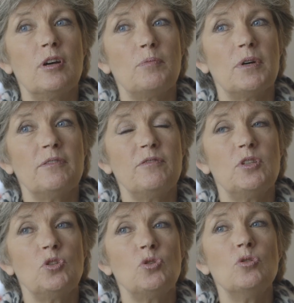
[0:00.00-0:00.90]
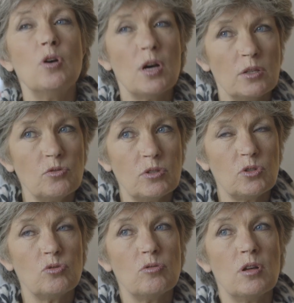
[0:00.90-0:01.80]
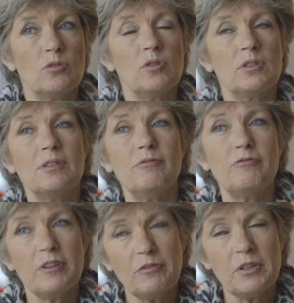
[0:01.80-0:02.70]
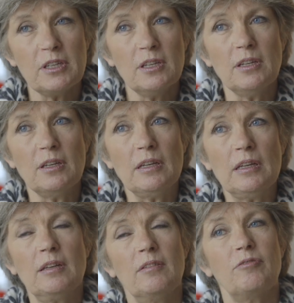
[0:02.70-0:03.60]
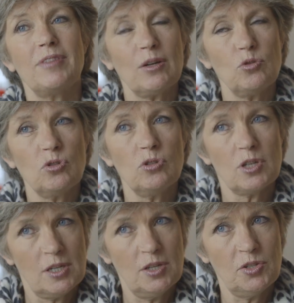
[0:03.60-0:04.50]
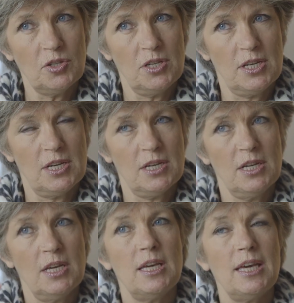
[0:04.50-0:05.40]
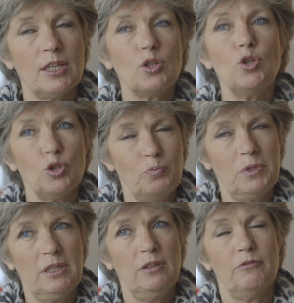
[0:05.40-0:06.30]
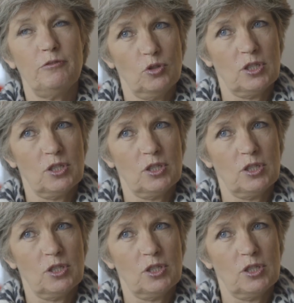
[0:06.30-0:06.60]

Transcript: above the $200,000, $250,000 a year, it could be four